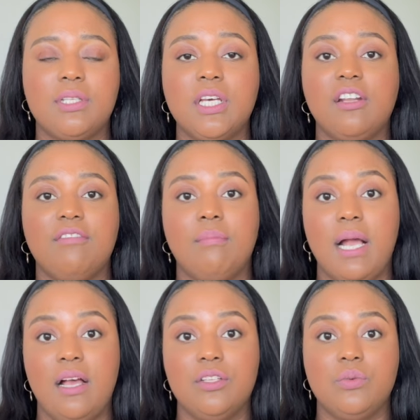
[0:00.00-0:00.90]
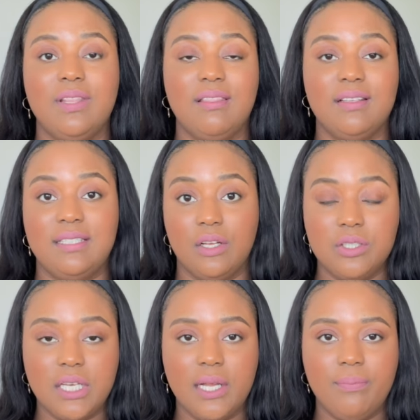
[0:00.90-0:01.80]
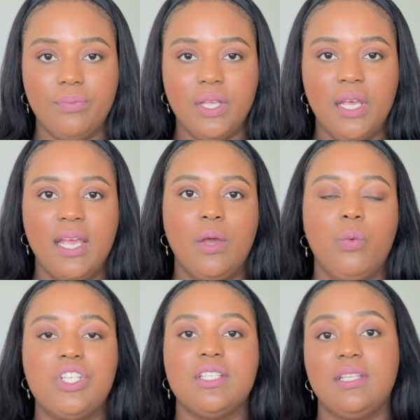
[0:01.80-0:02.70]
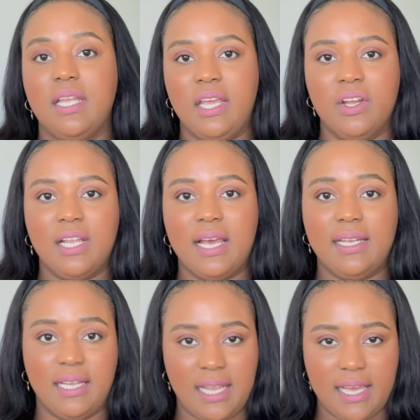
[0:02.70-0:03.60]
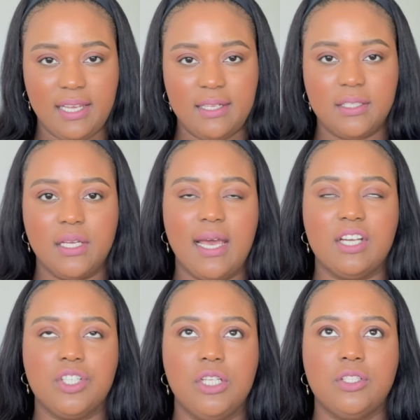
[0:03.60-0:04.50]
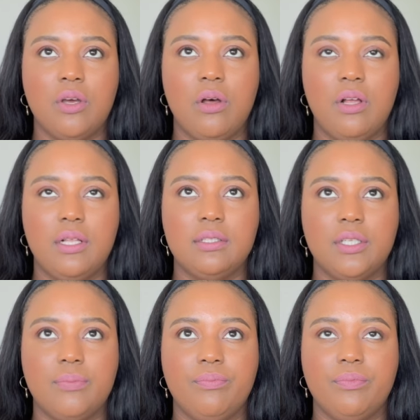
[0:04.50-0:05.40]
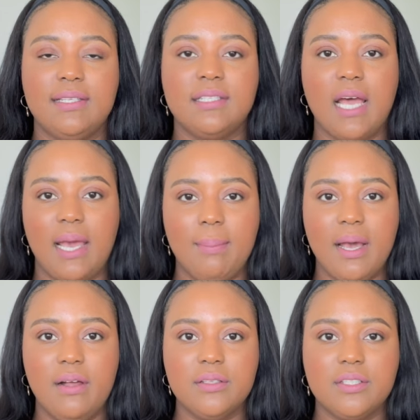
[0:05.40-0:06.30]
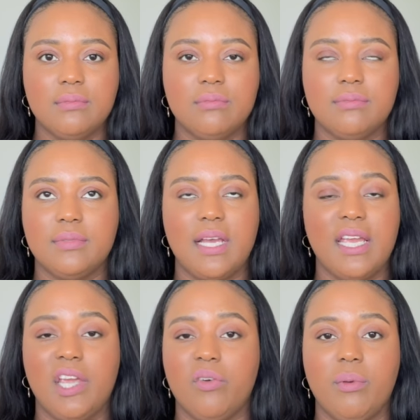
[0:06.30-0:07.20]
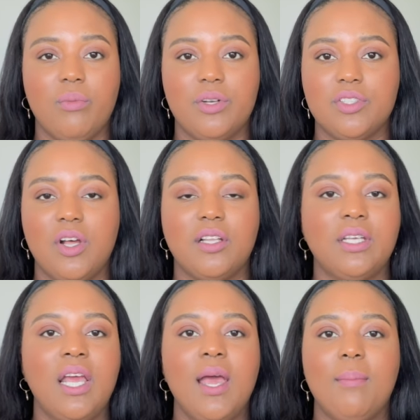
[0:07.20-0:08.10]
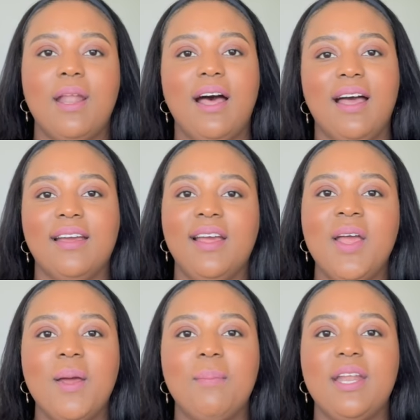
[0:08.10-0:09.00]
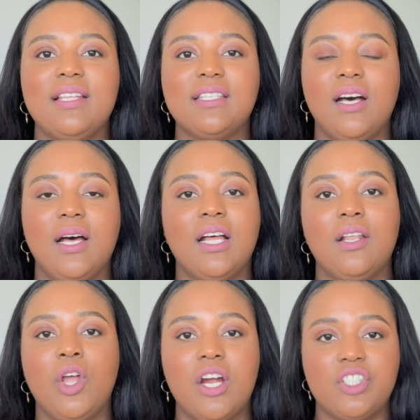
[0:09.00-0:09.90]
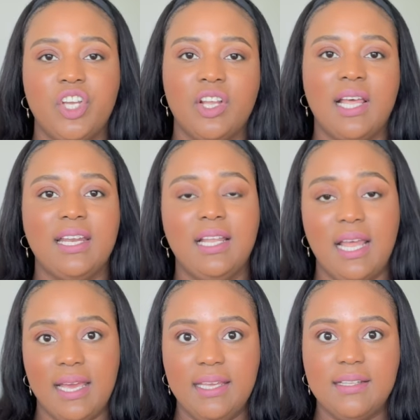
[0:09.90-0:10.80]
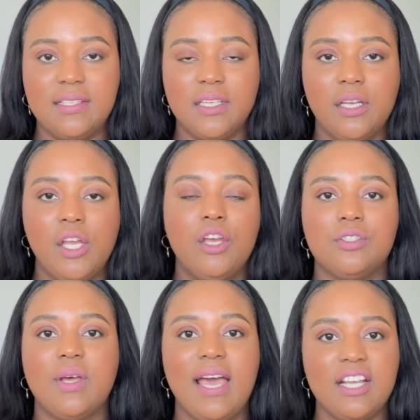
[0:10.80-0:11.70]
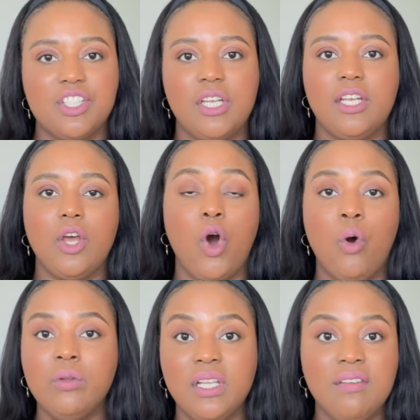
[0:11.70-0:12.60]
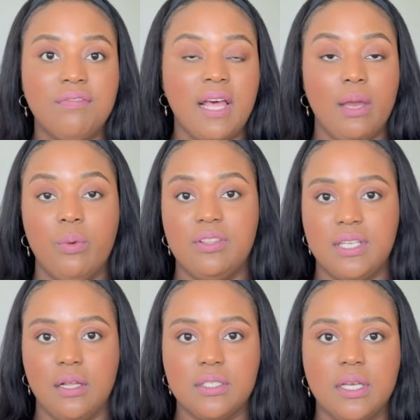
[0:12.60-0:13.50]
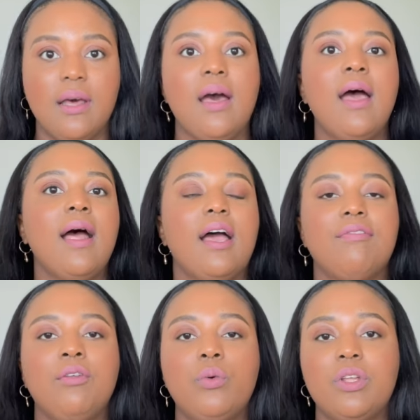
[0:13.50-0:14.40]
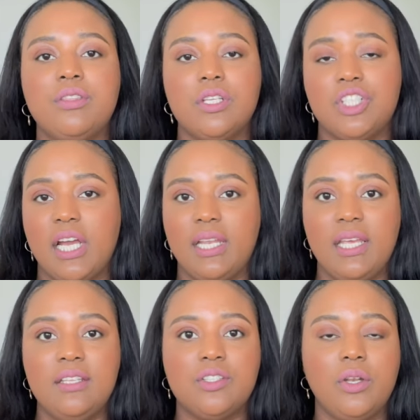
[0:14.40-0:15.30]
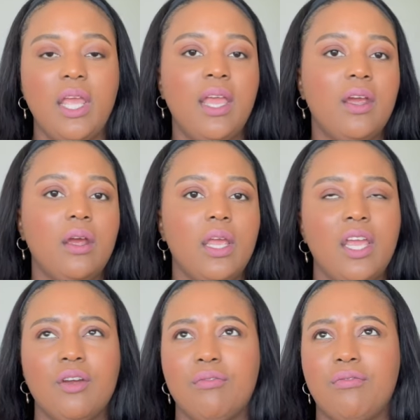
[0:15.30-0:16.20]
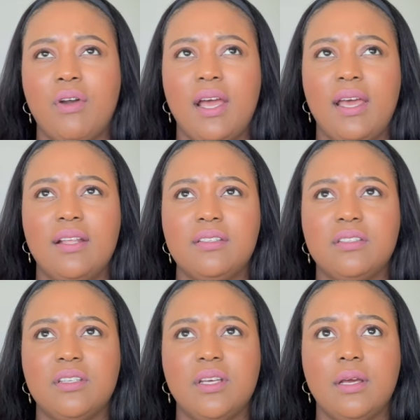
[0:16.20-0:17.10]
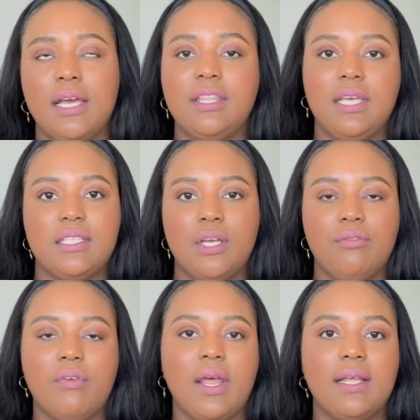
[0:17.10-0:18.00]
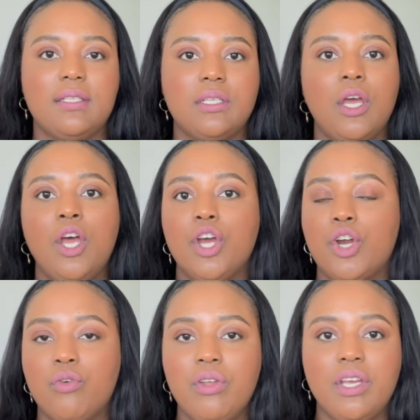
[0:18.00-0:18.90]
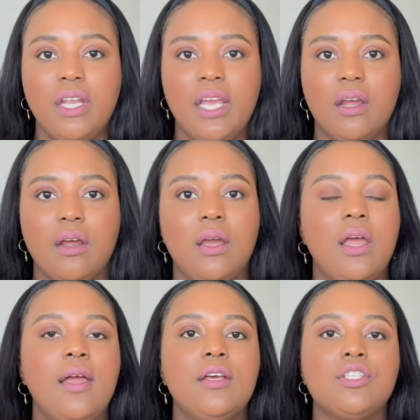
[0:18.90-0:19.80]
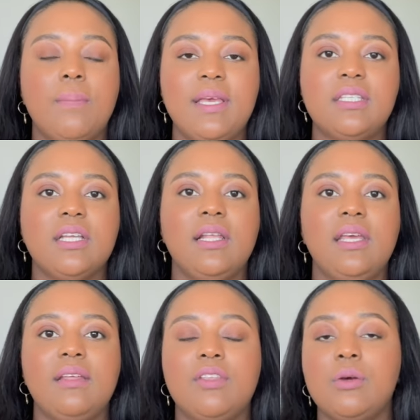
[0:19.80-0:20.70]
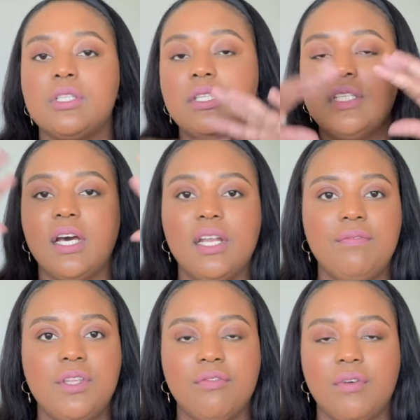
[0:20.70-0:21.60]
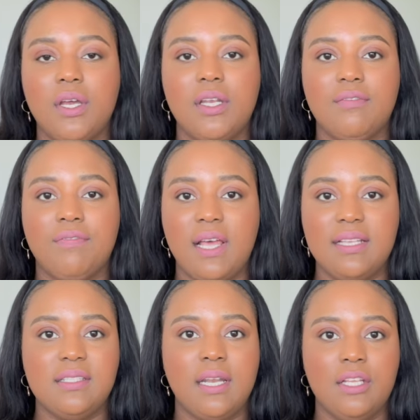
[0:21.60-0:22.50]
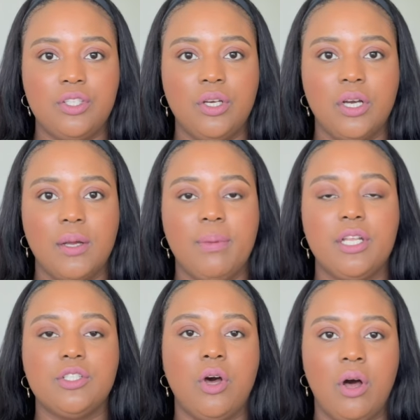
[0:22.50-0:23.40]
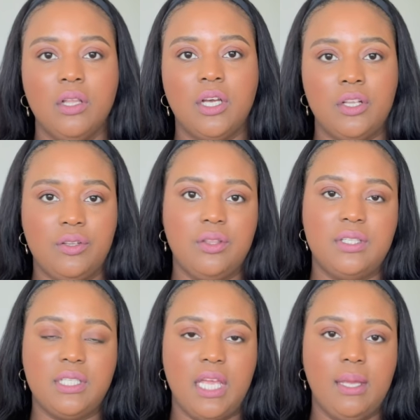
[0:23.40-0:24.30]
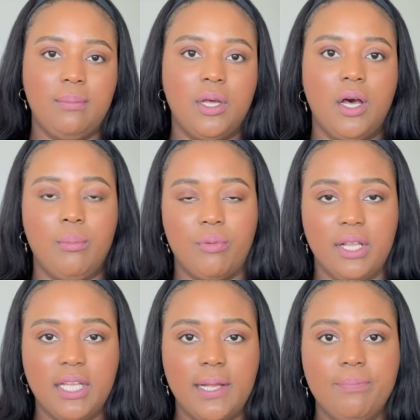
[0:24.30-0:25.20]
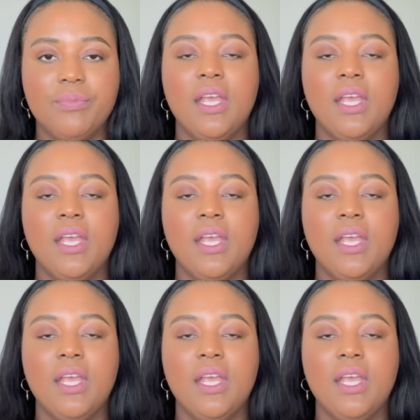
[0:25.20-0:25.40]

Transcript: a ton of miles with Delta, which is an airline alliance. Actually, it's called SkyMiles. I can't remember what it's called, but it's a large airline alliance. So I actually didn't only fly with Delta. I flew with China Eastern Air, Air France, I think it's Air France, Korean Air. So basically there was a ton of different flights that I took, but it's all under the same umbrella.